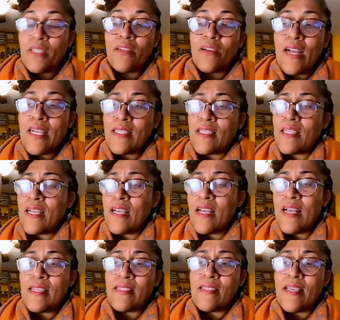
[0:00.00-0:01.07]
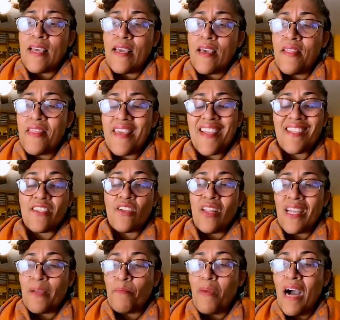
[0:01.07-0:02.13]
Butler has an essay. I think it's
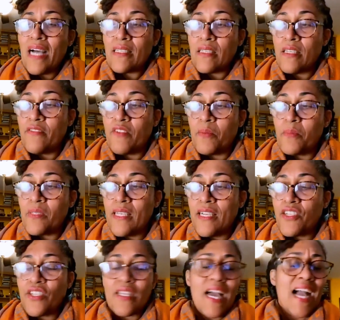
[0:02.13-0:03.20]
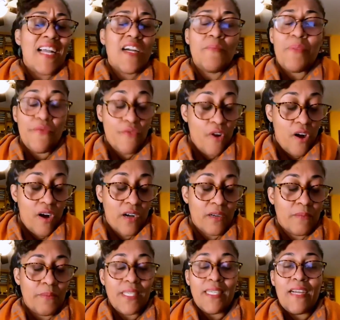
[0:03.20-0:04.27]
called like Positive Obsession. I could be wrong,
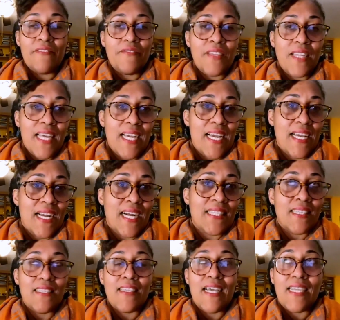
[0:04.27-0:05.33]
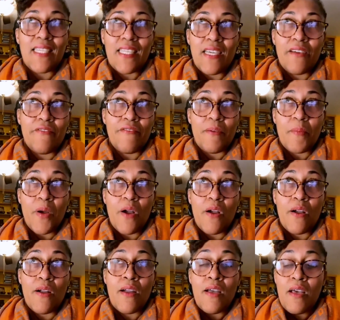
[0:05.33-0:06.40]
but I feel like I got this idea from
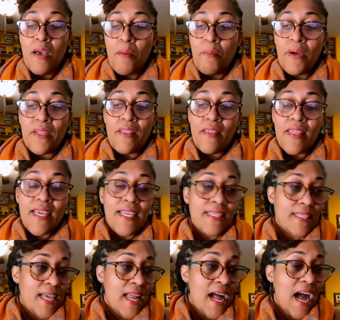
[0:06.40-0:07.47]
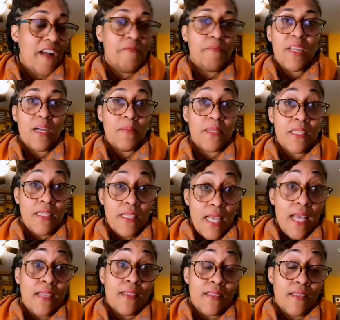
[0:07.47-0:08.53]
her. But the thing is that I've been
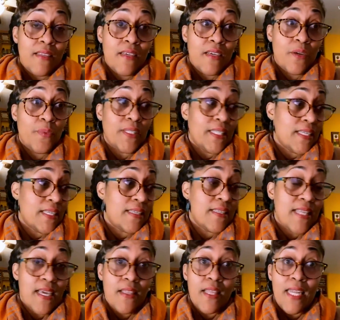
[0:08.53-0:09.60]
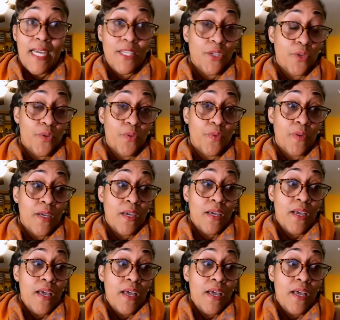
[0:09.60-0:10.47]
obsessed with this thing that I do,